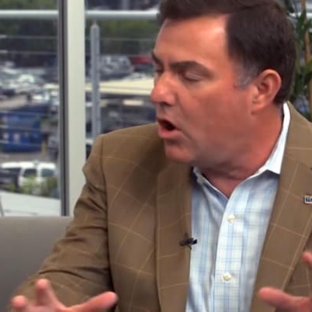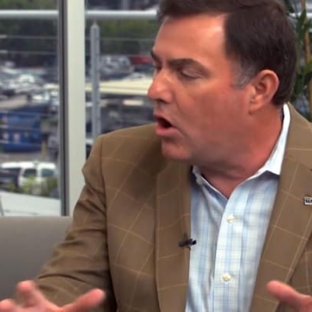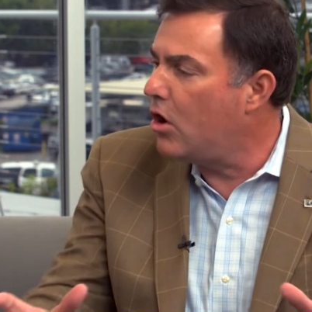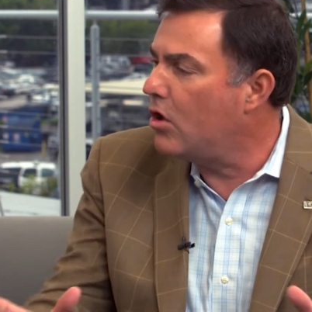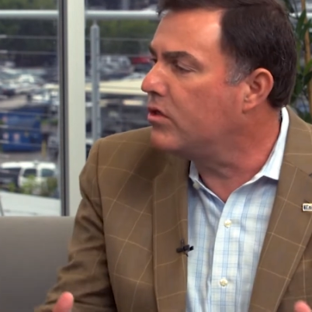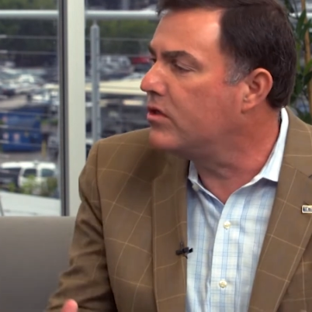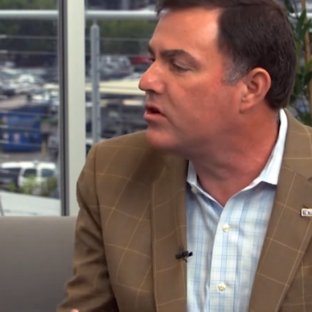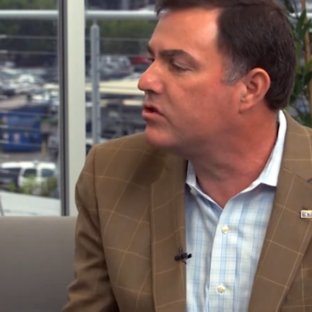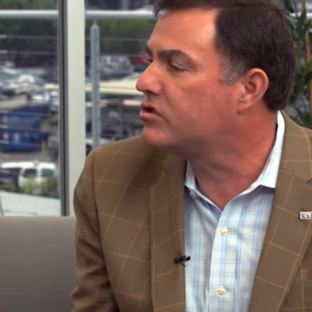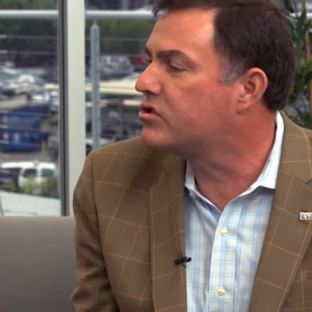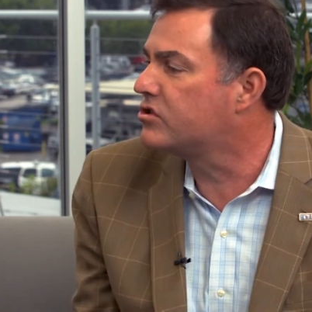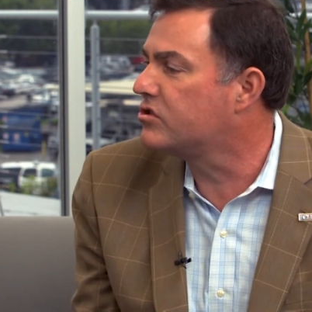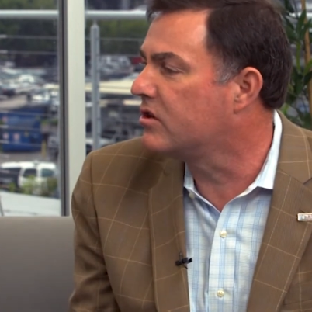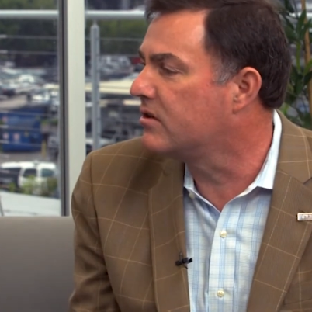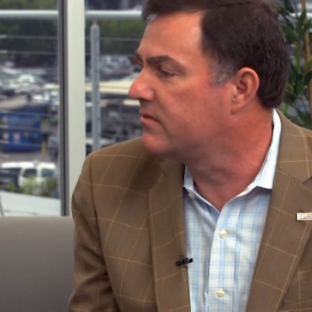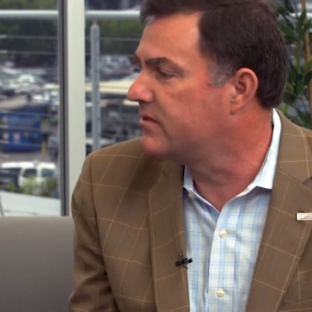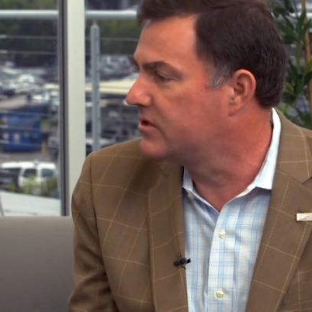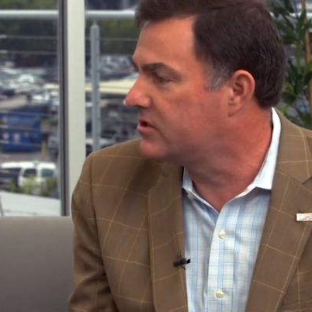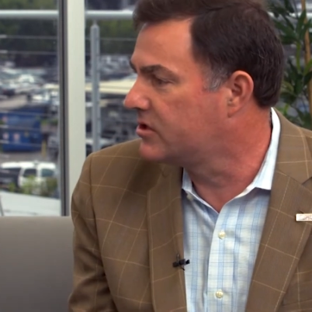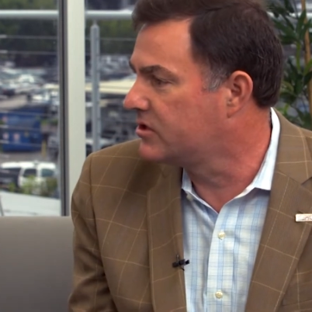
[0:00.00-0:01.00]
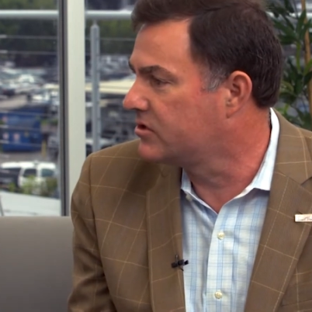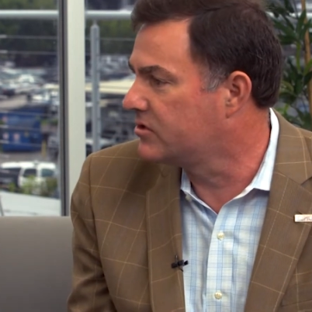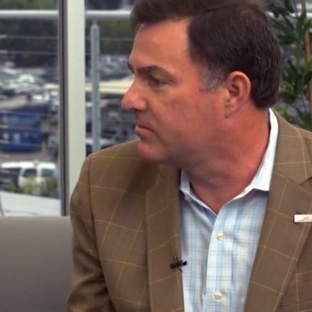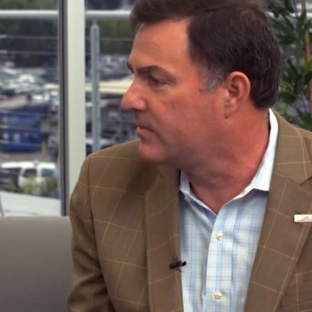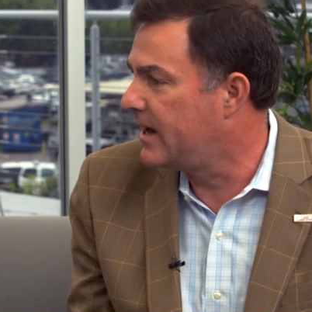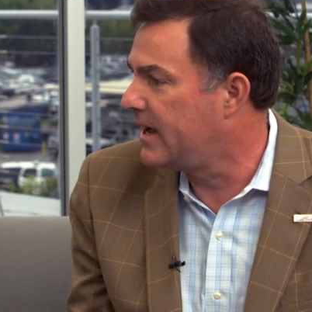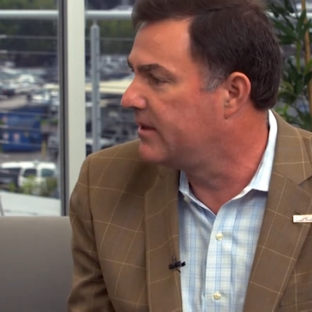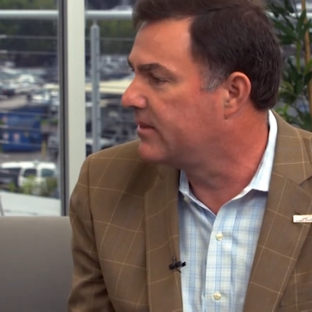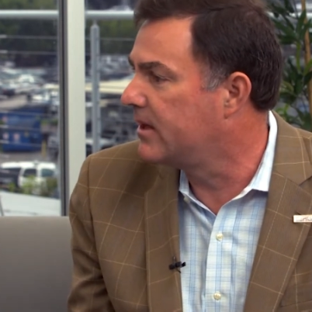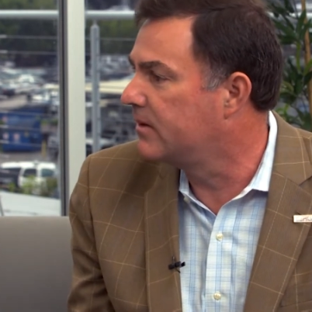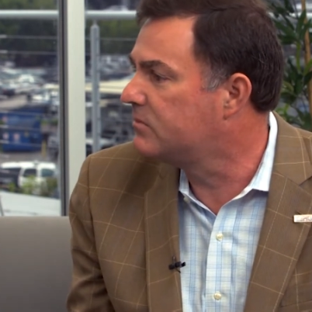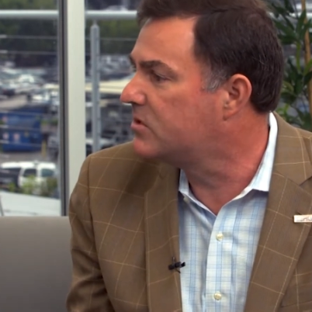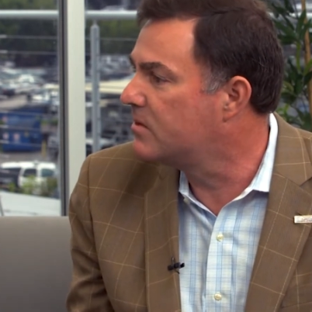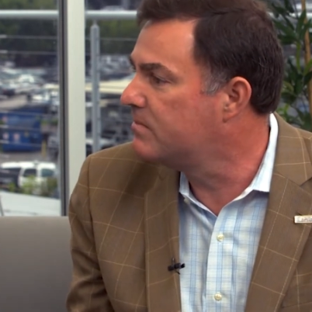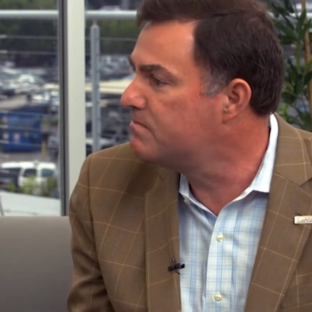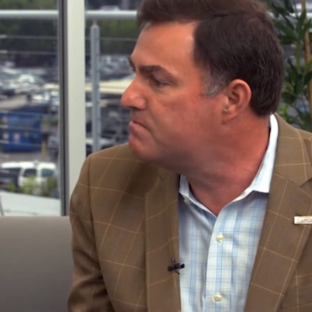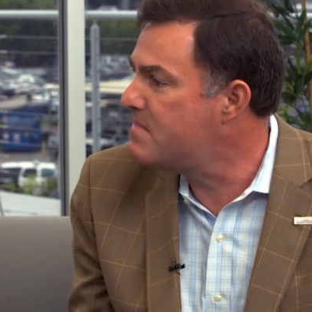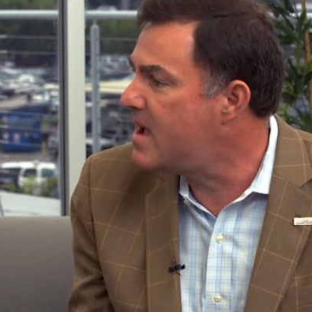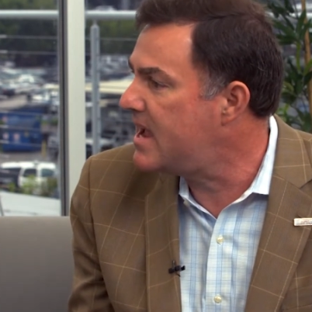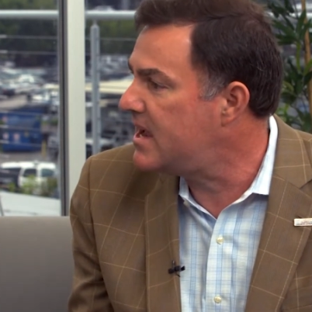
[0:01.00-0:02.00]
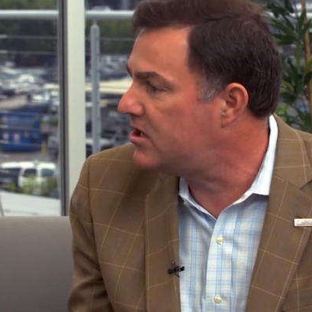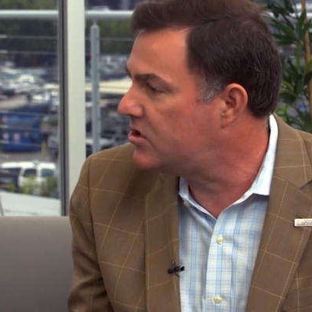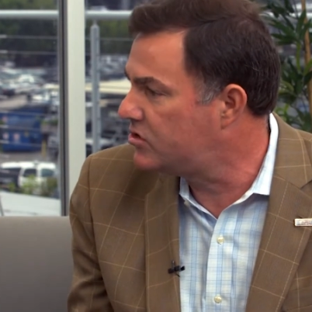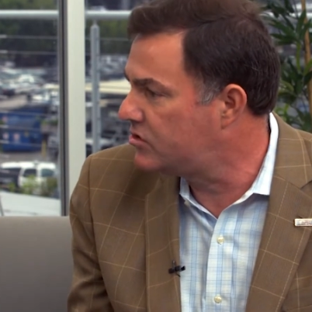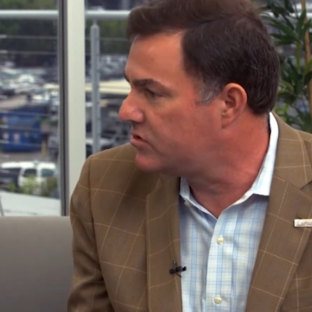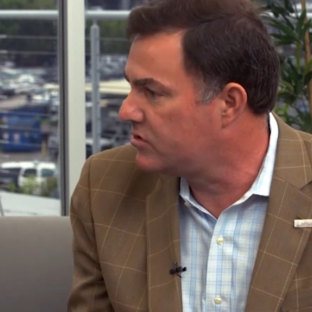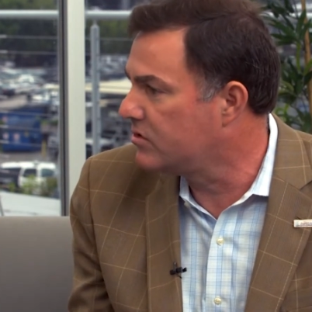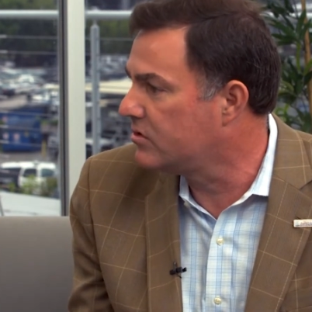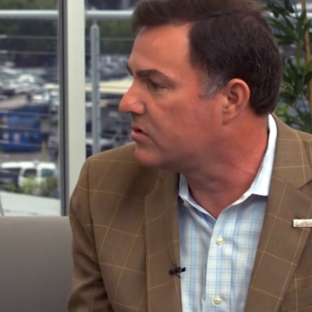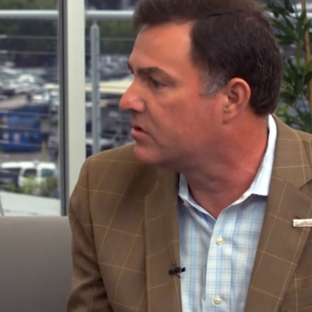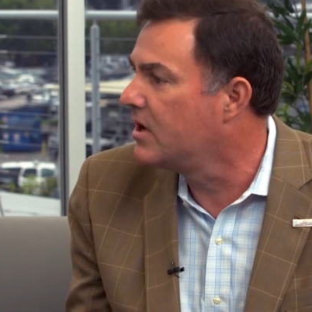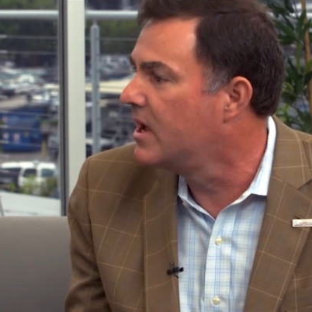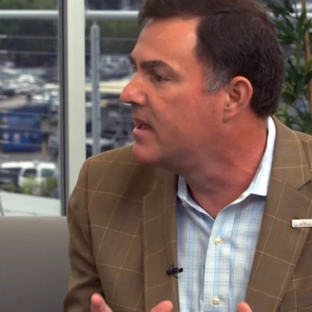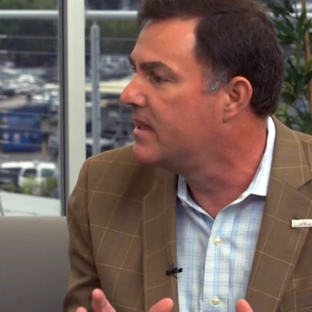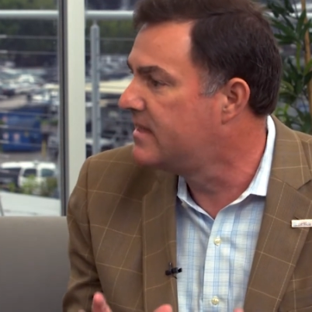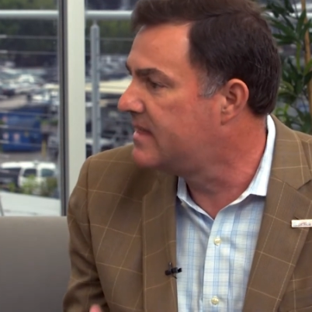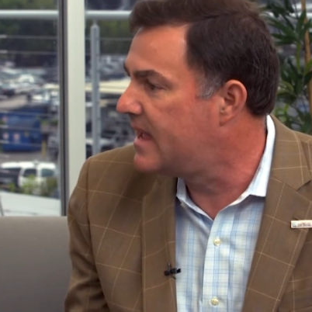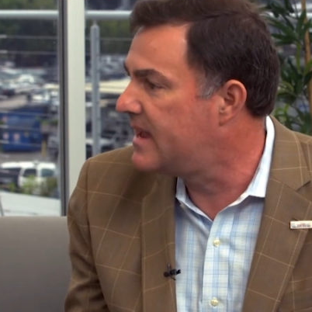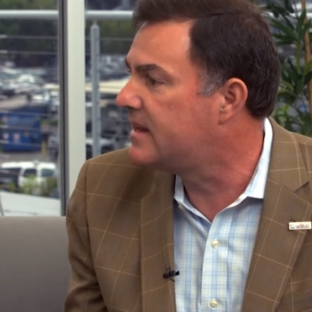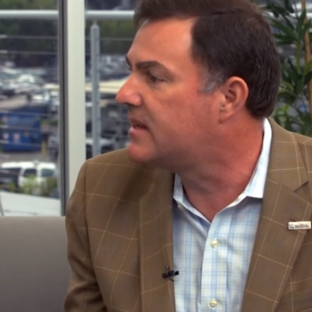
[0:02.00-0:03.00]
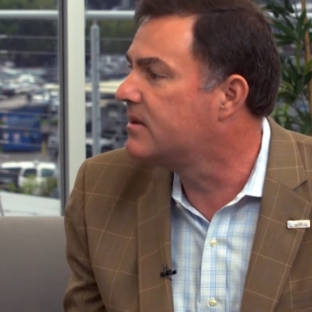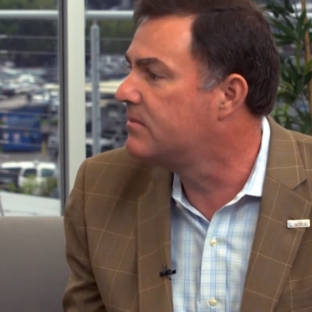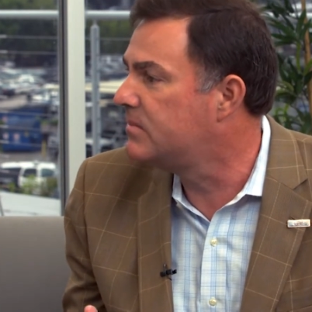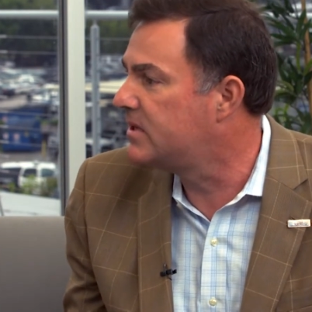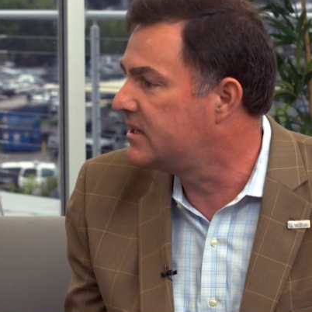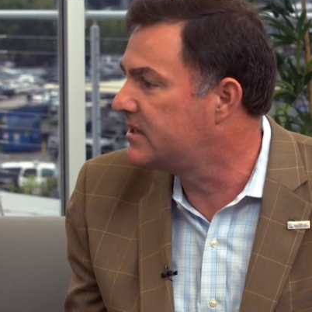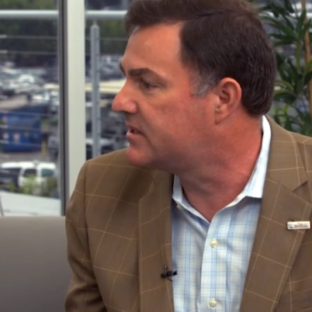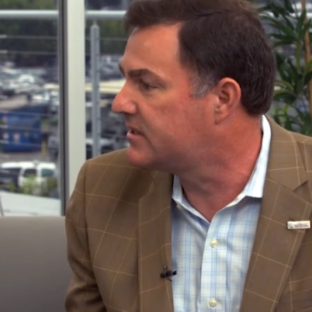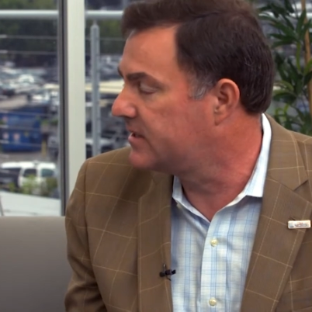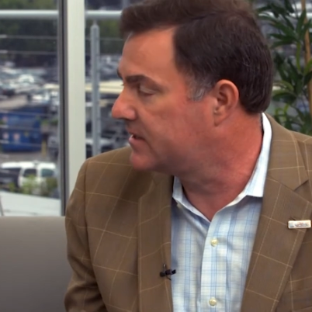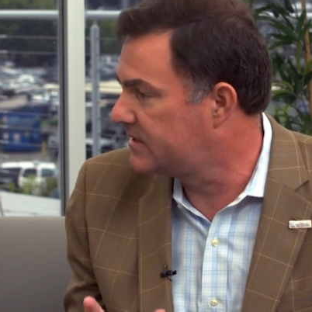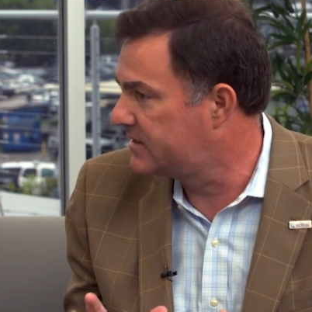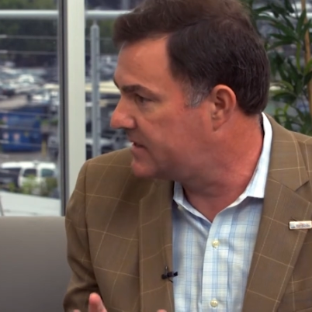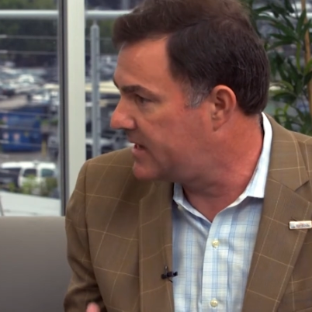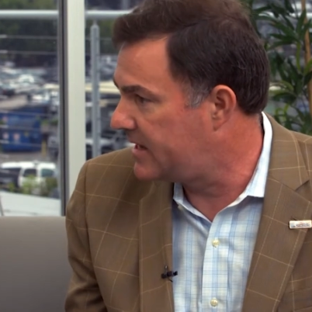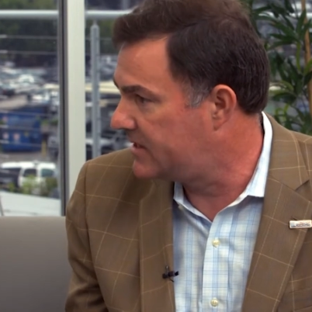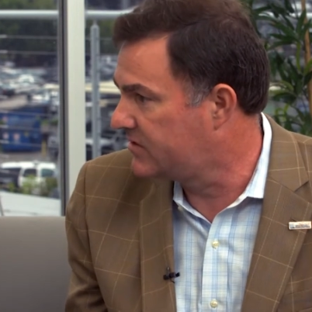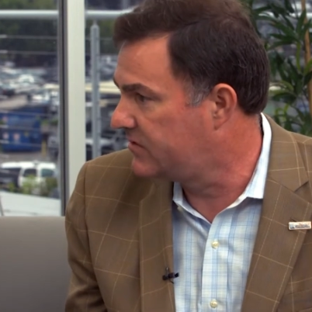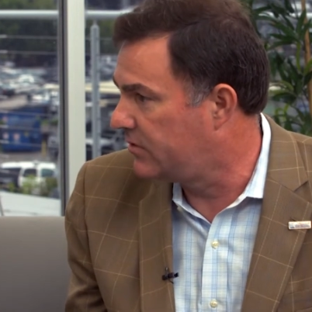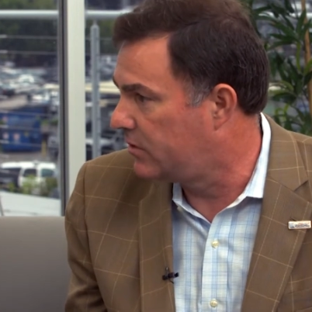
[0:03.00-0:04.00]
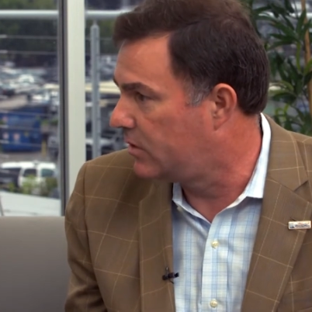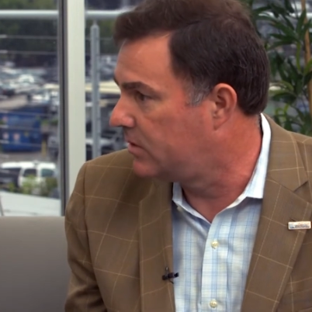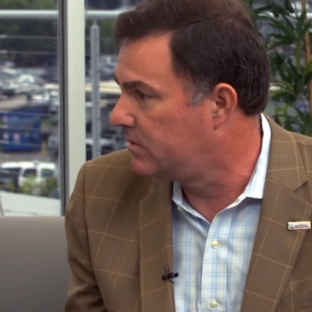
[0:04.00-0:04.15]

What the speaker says: all those services around them to make sure they can be successful.